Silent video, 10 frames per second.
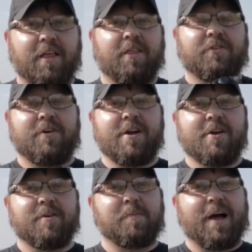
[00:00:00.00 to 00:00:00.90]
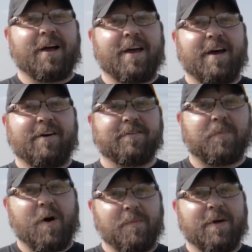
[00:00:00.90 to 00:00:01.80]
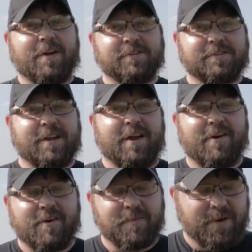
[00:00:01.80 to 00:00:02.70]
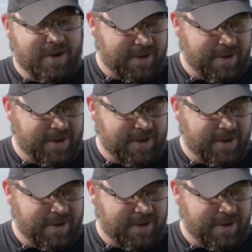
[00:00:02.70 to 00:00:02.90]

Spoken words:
300 Blackout, Palmetto State Armory.